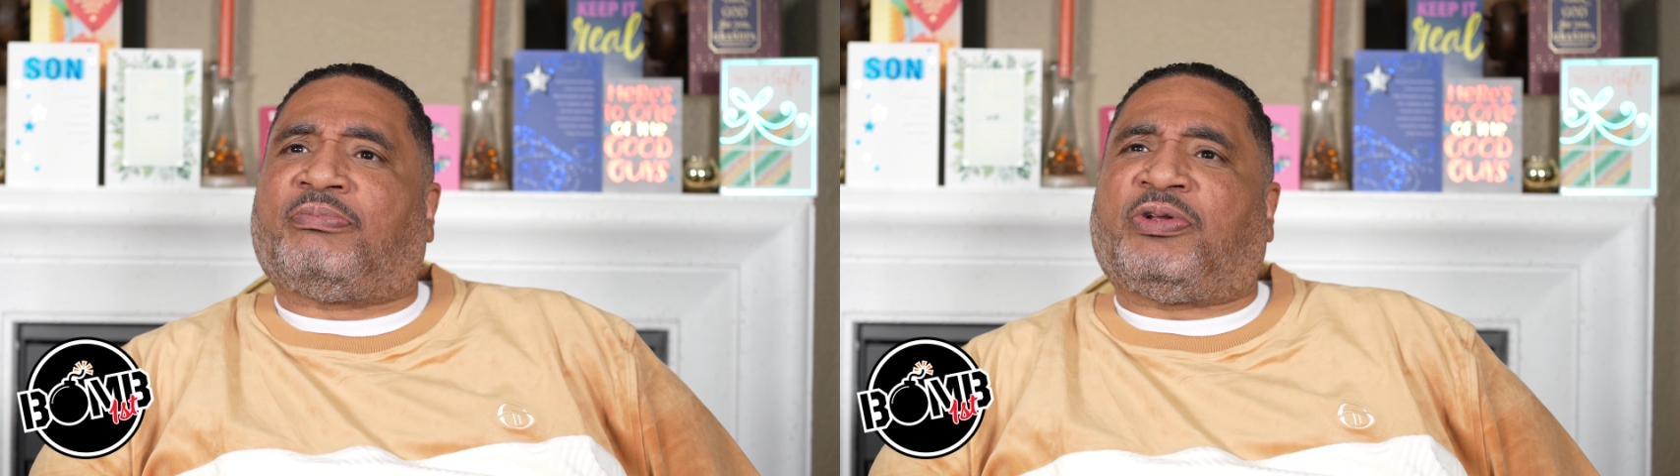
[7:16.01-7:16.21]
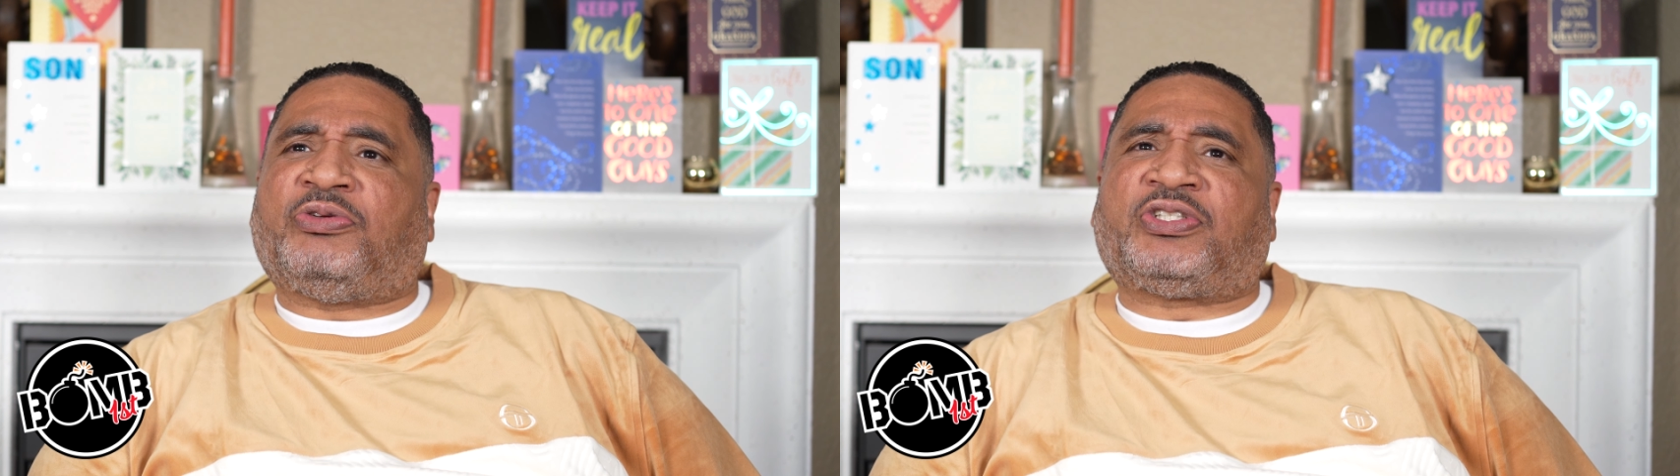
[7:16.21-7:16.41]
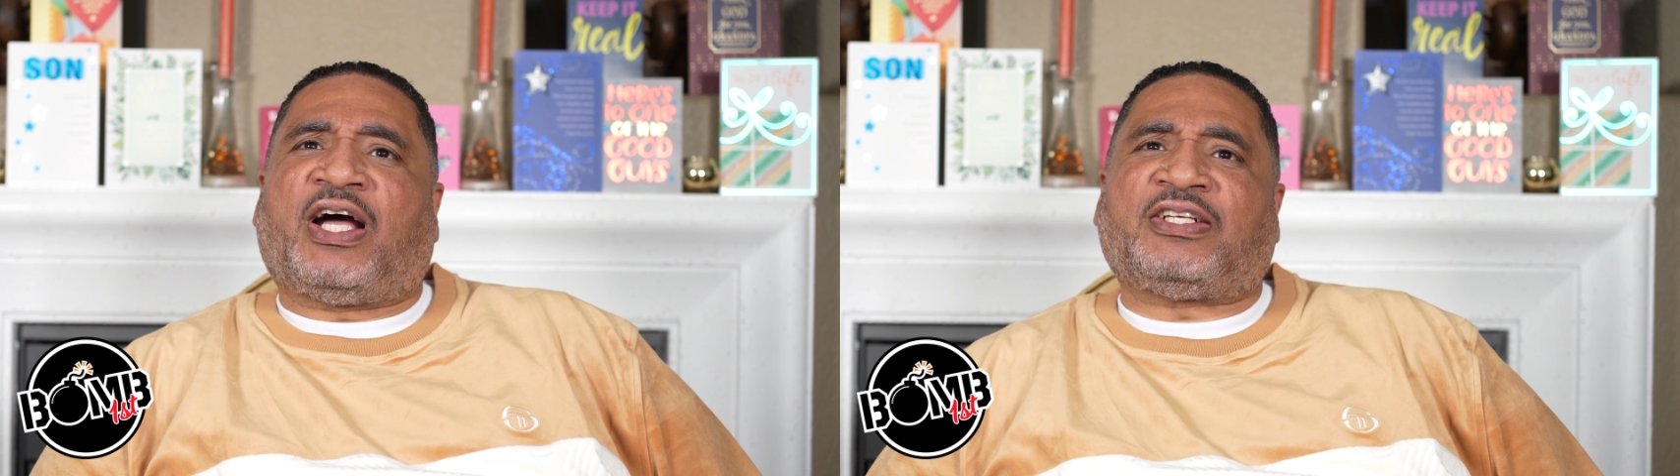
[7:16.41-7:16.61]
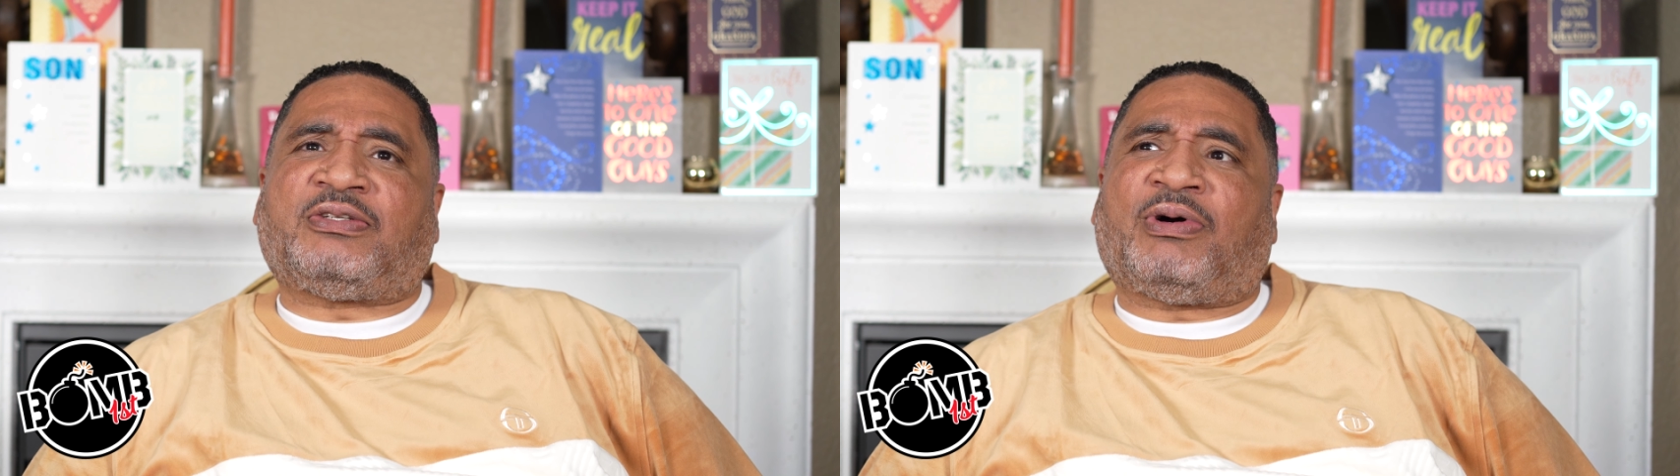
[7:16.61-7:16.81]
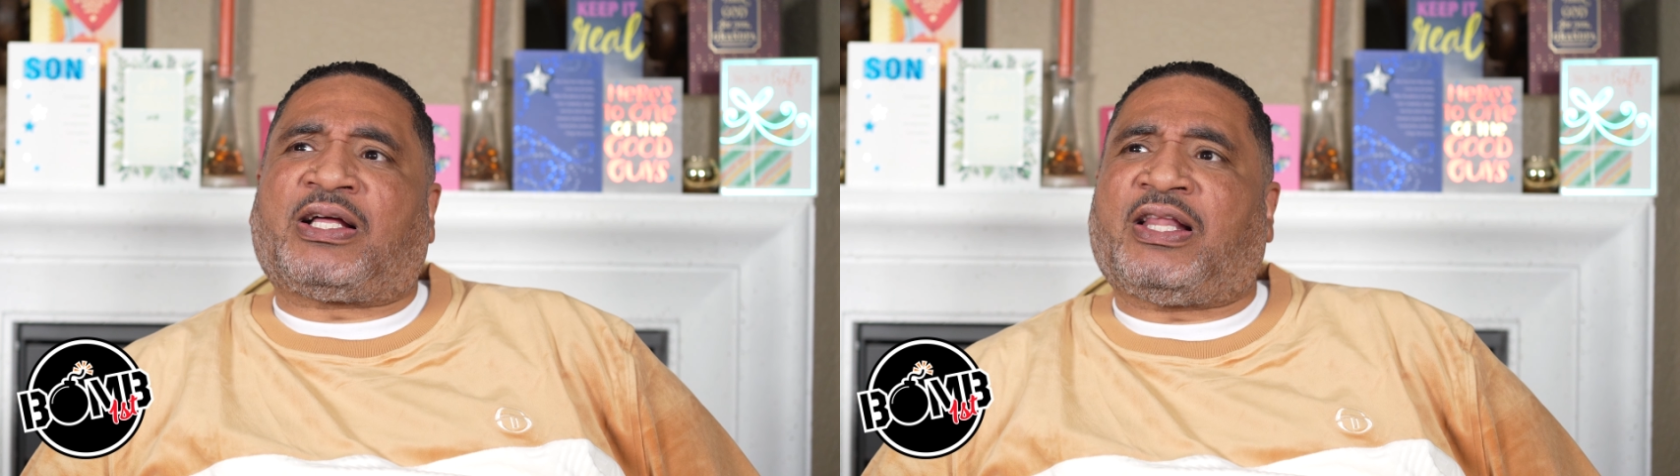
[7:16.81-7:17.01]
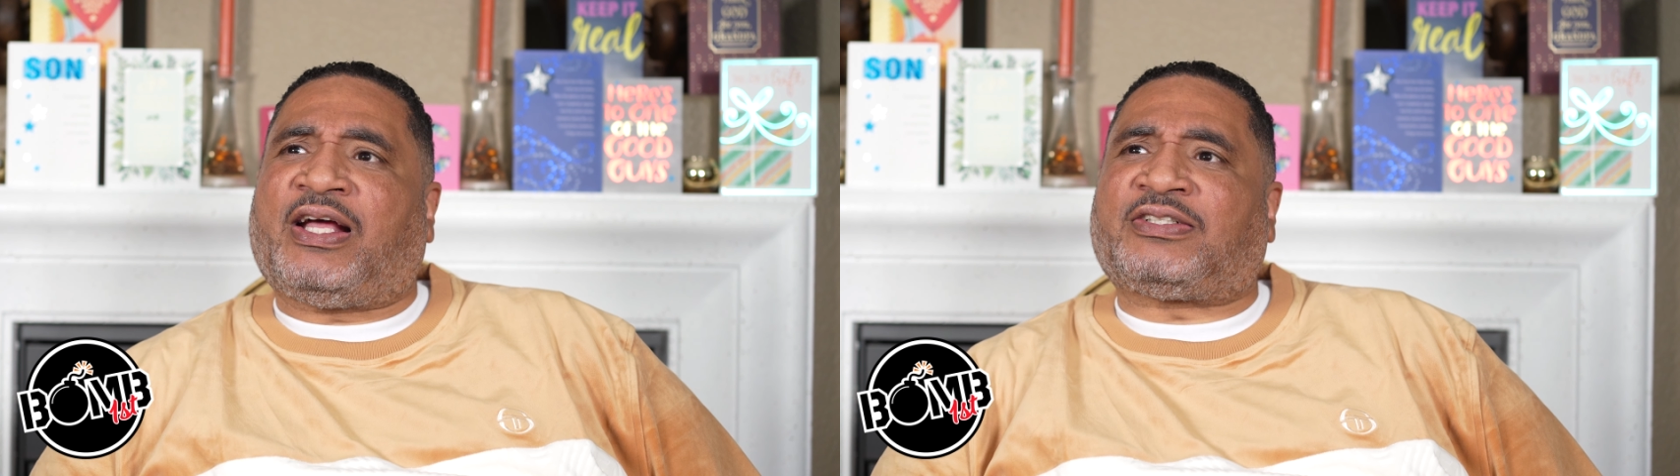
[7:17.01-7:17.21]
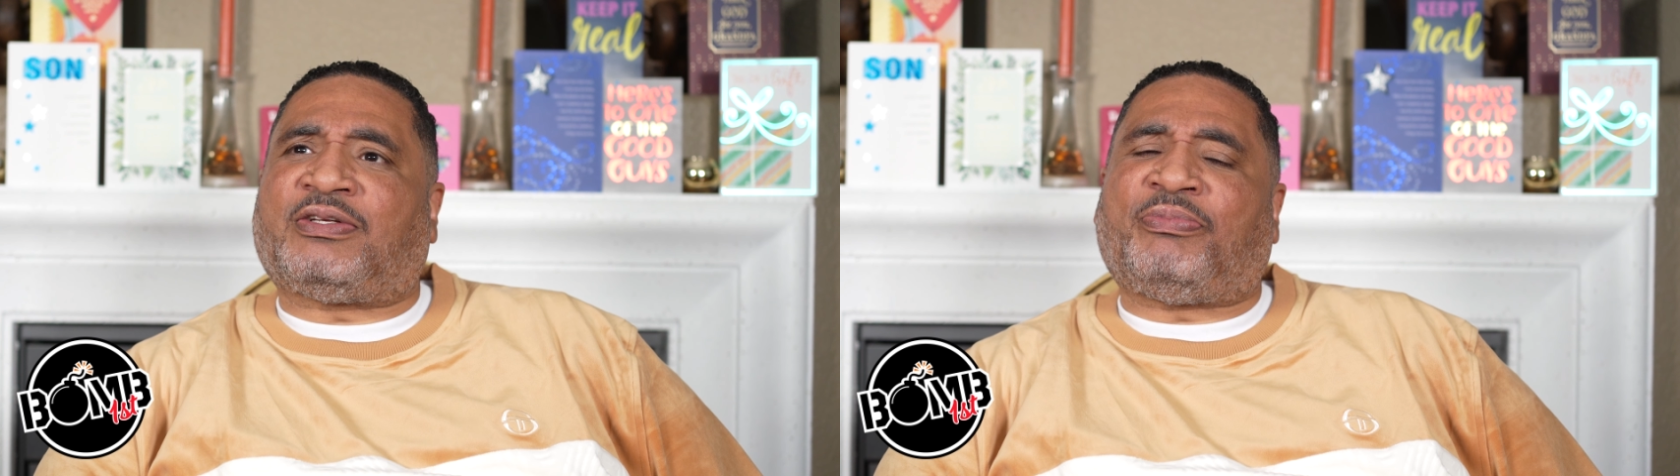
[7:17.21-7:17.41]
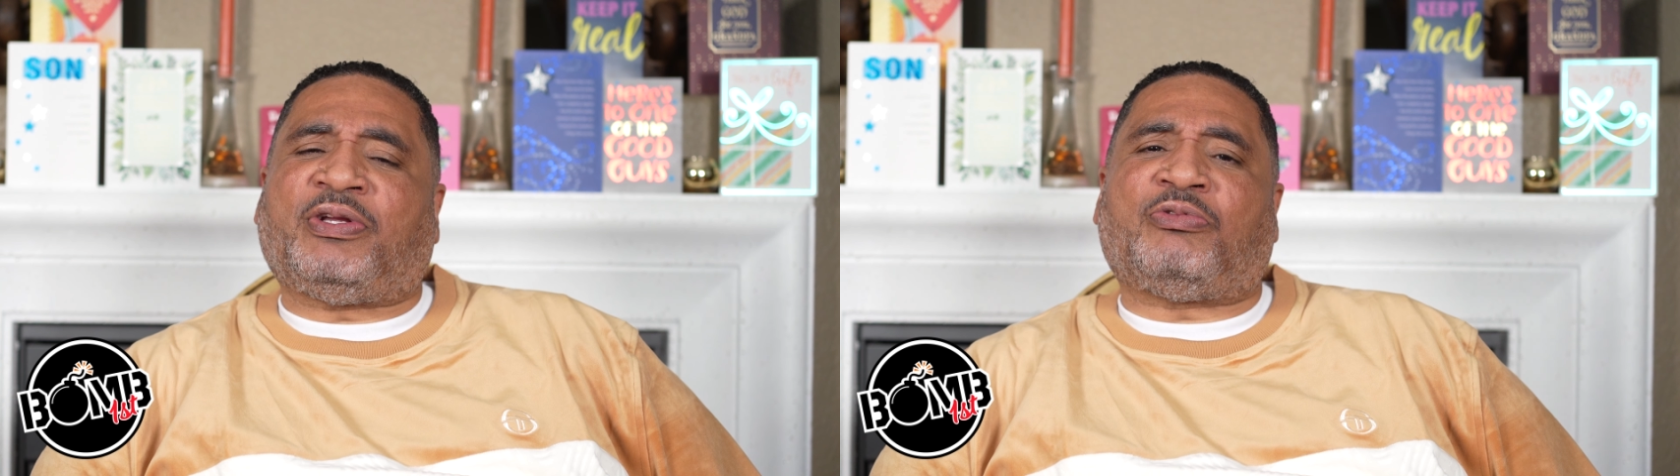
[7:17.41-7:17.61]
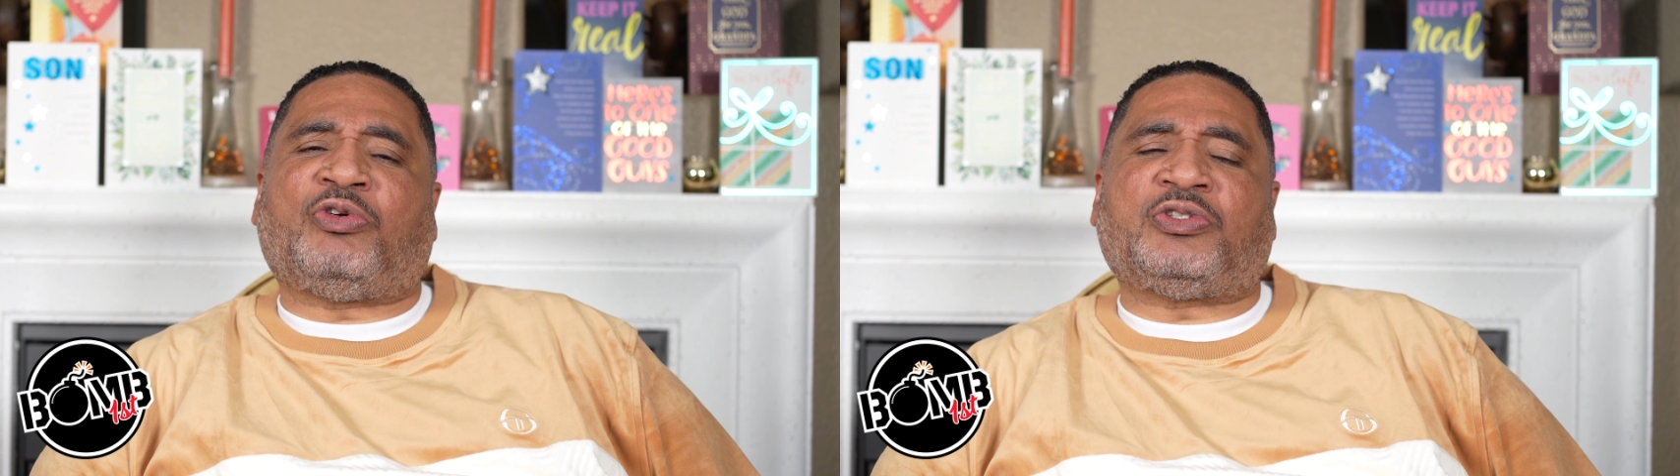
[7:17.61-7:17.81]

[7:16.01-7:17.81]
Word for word: But those guys in my class that be we